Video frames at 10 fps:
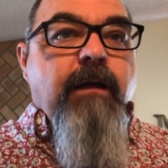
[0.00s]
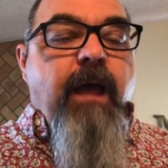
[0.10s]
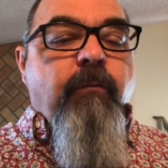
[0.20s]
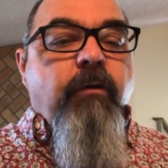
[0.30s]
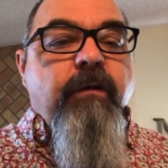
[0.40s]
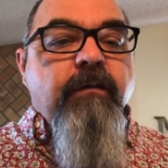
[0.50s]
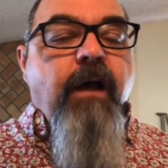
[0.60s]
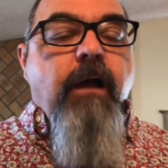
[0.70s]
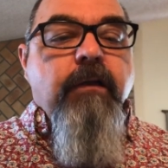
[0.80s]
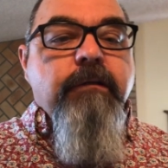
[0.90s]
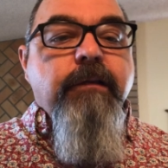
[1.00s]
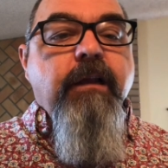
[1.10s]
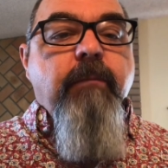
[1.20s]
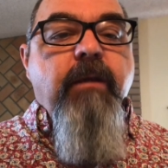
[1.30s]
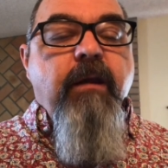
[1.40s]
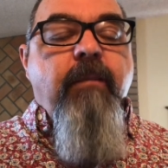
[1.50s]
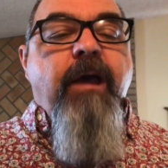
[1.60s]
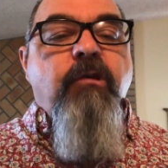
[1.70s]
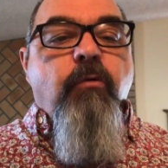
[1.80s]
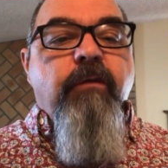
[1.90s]
I'm going to talk a little bit
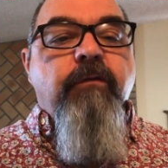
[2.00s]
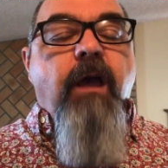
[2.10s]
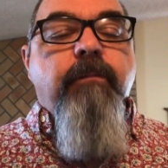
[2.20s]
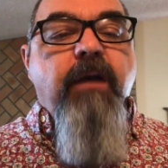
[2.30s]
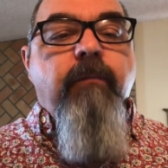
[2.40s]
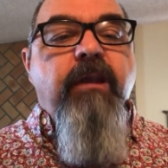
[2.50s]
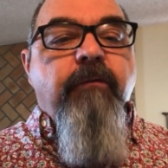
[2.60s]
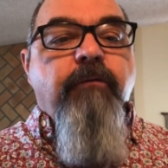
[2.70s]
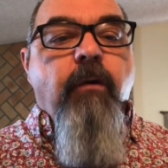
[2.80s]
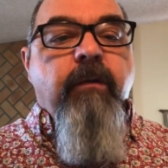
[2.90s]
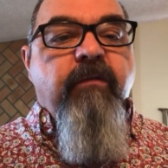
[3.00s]
about your upcoming informative